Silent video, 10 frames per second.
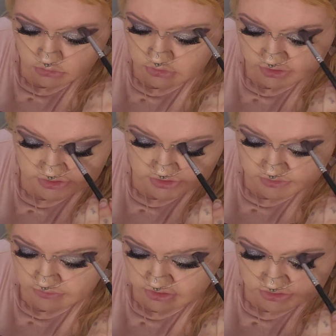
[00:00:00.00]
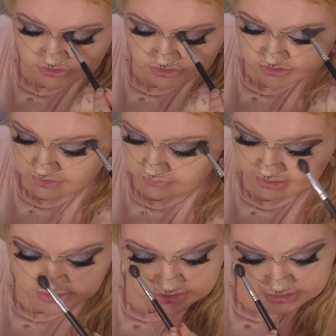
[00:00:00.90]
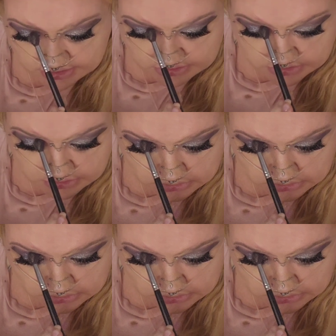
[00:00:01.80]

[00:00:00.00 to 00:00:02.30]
this is nicely blended.